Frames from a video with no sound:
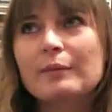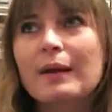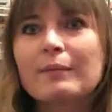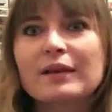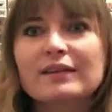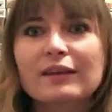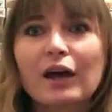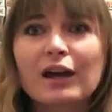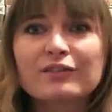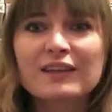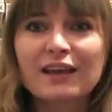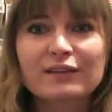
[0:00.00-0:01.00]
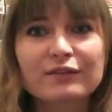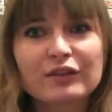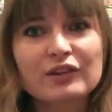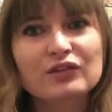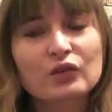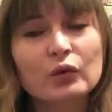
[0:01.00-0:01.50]
remember his life, tell us a
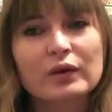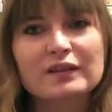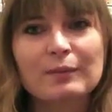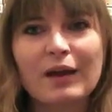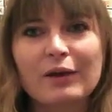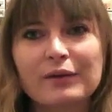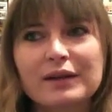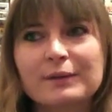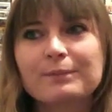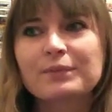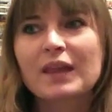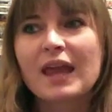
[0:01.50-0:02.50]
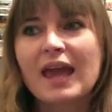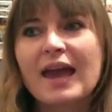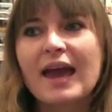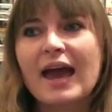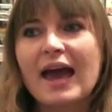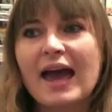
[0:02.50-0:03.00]
few stories about him
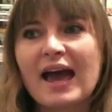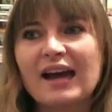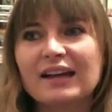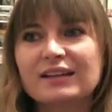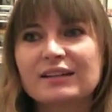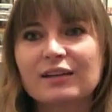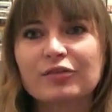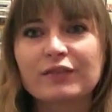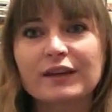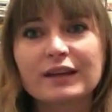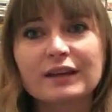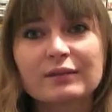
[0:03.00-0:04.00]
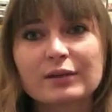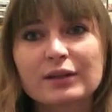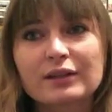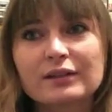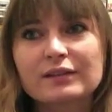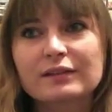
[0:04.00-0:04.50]
and everything,
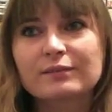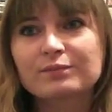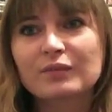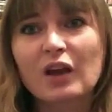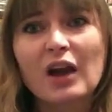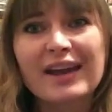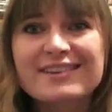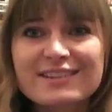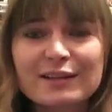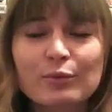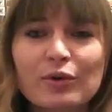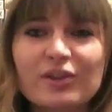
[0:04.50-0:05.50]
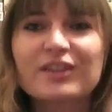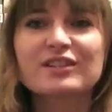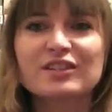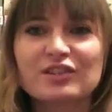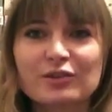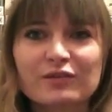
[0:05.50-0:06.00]
because I actually
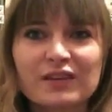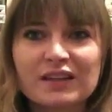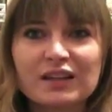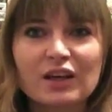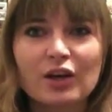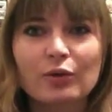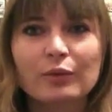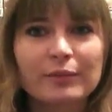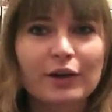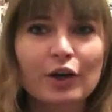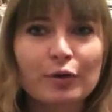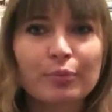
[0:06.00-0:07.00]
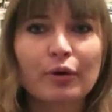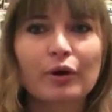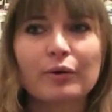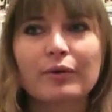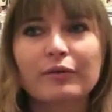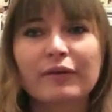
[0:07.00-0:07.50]
wanted to do a video with my
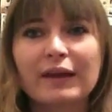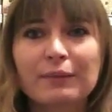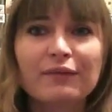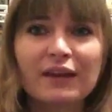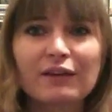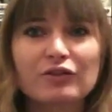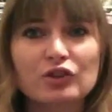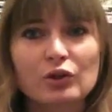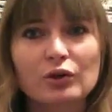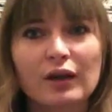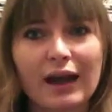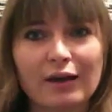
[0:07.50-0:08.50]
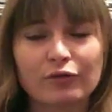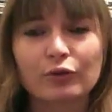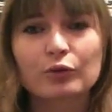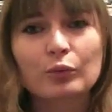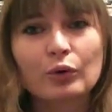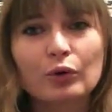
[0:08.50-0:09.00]
GoPro of him and the other dog out
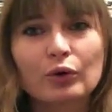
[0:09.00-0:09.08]
for a